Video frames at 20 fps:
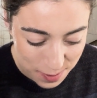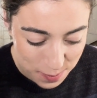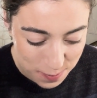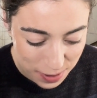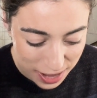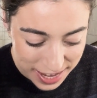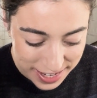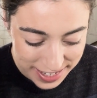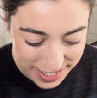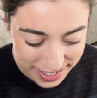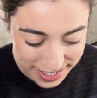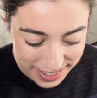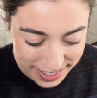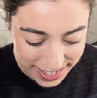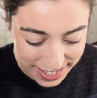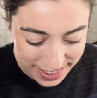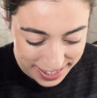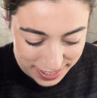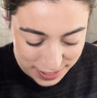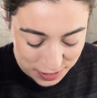
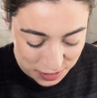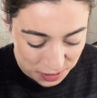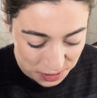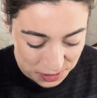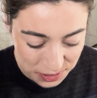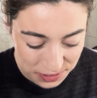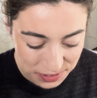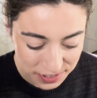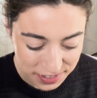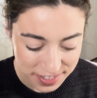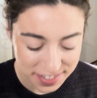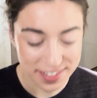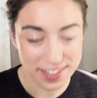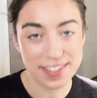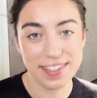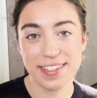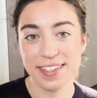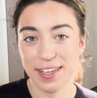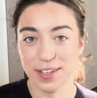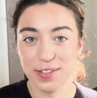basically this girl's
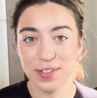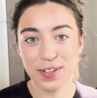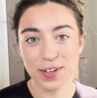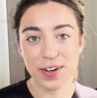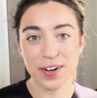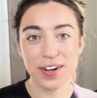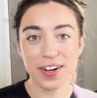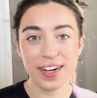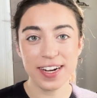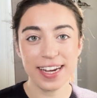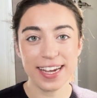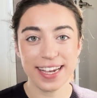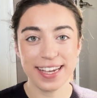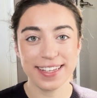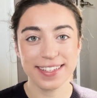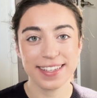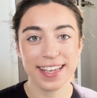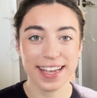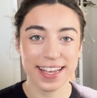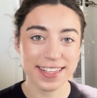sister
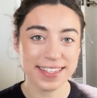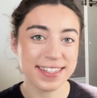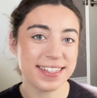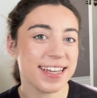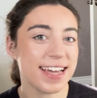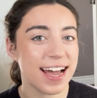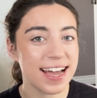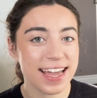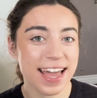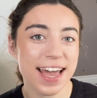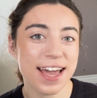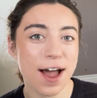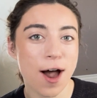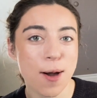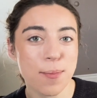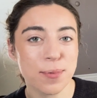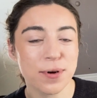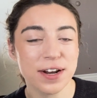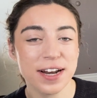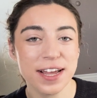is like a CIA
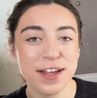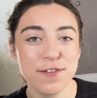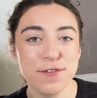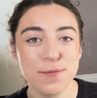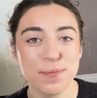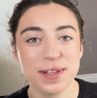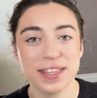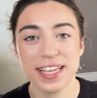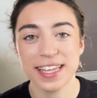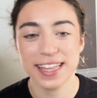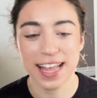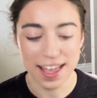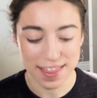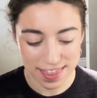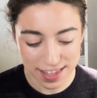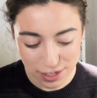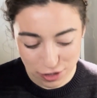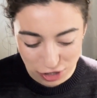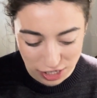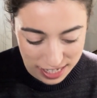operative, but then I
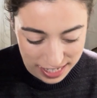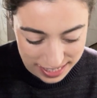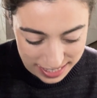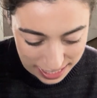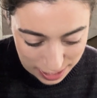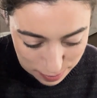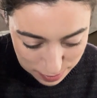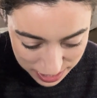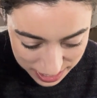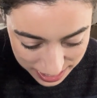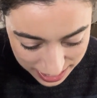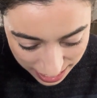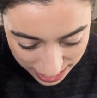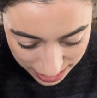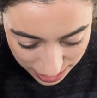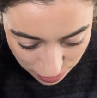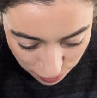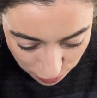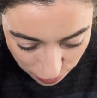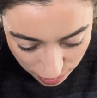think she gets like
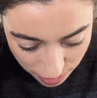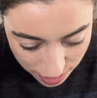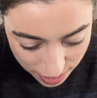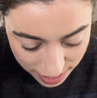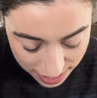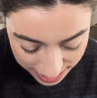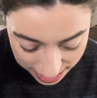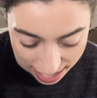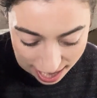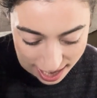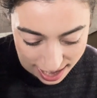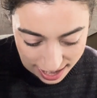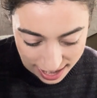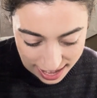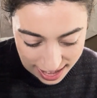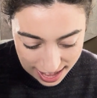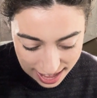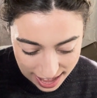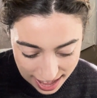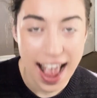mistaken for her. Yeah.
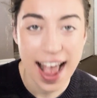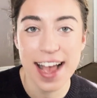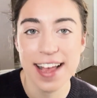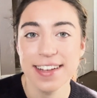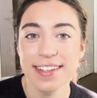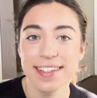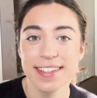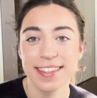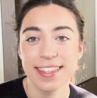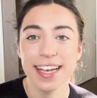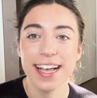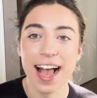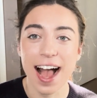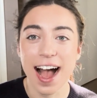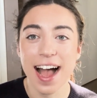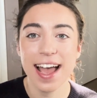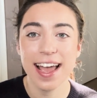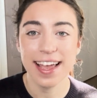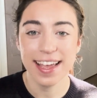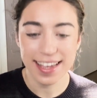And the
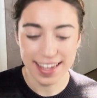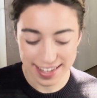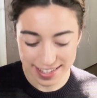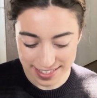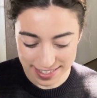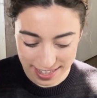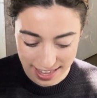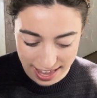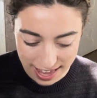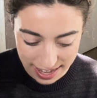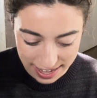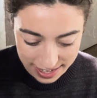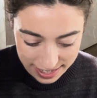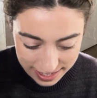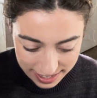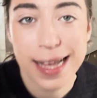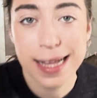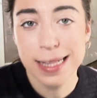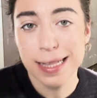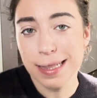guy is like
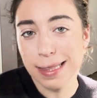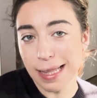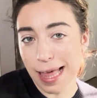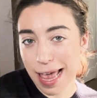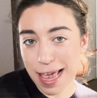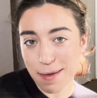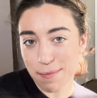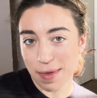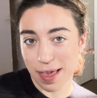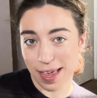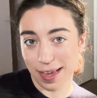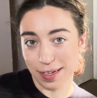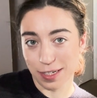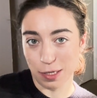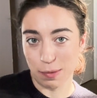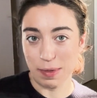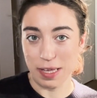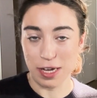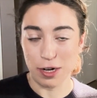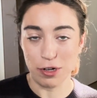claiming
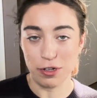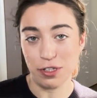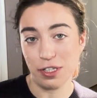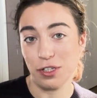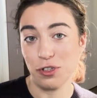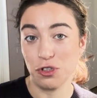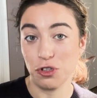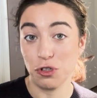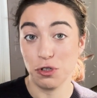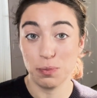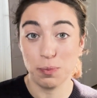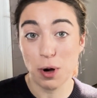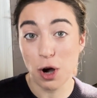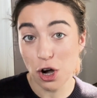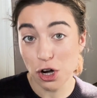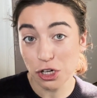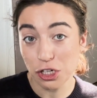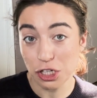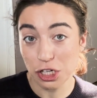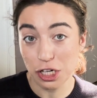to be her sister's
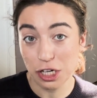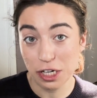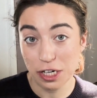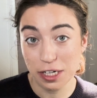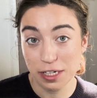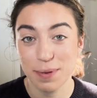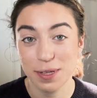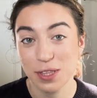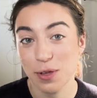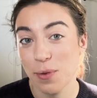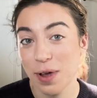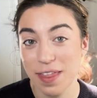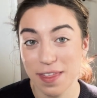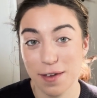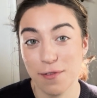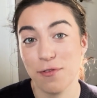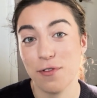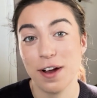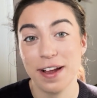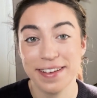partner. But the way
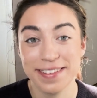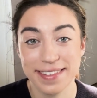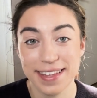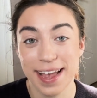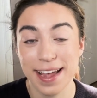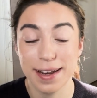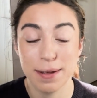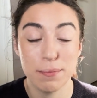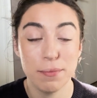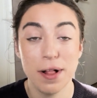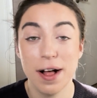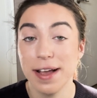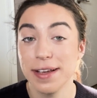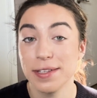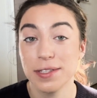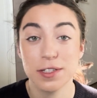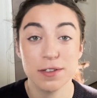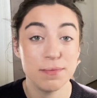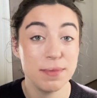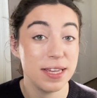they phrase that
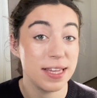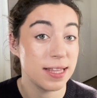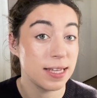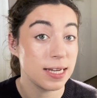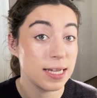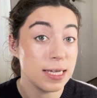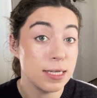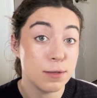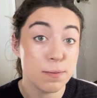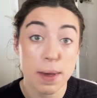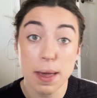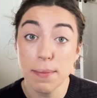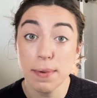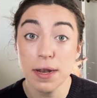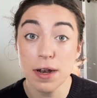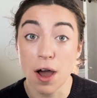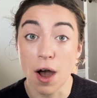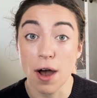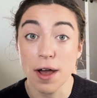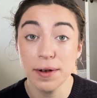implies to me that he's maybe
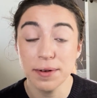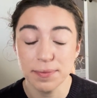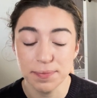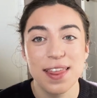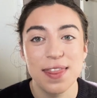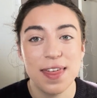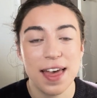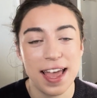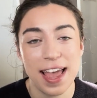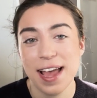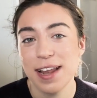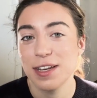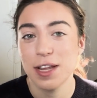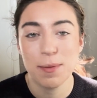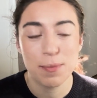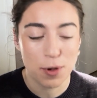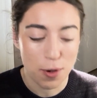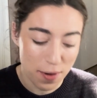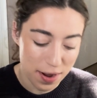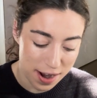not. They end
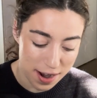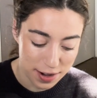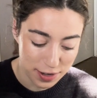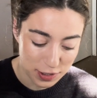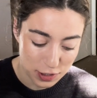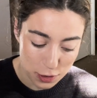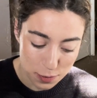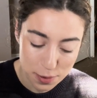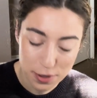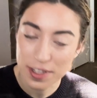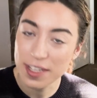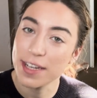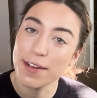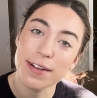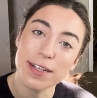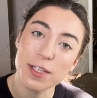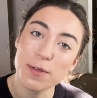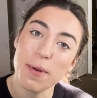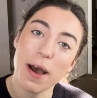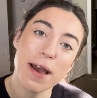up going on a super
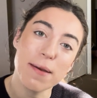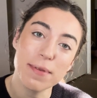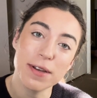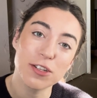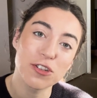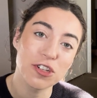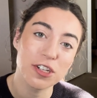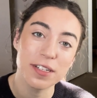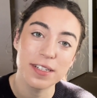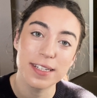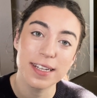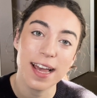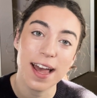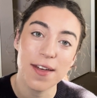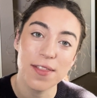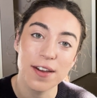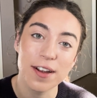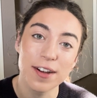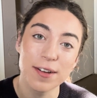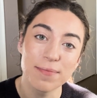secret spy mission
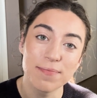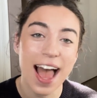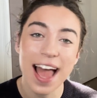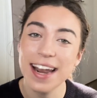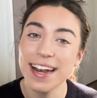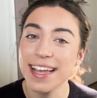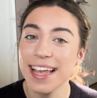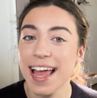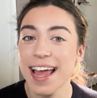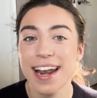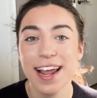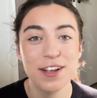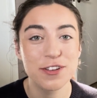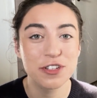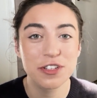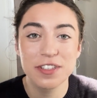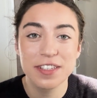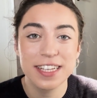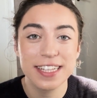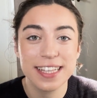together. And again, I
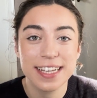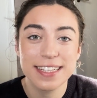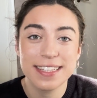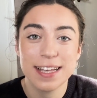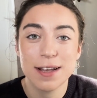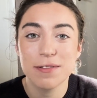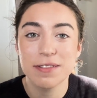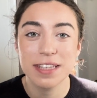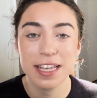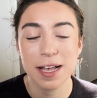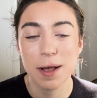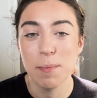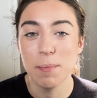just think that sounds like a